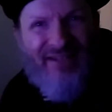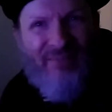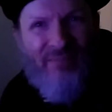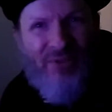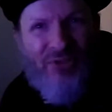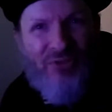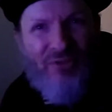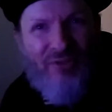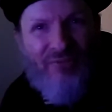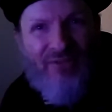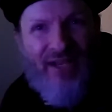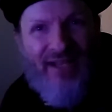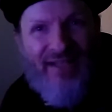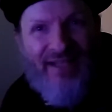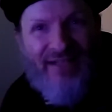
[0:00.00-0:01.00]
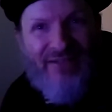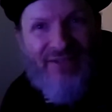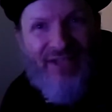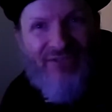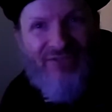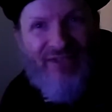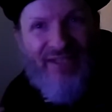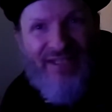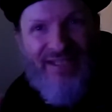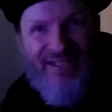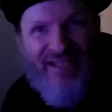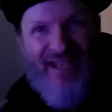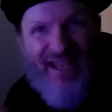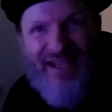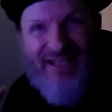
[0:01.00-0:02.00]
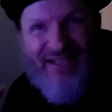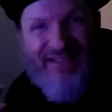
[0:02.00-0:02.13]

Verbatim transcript: mixture of kind of like Leslie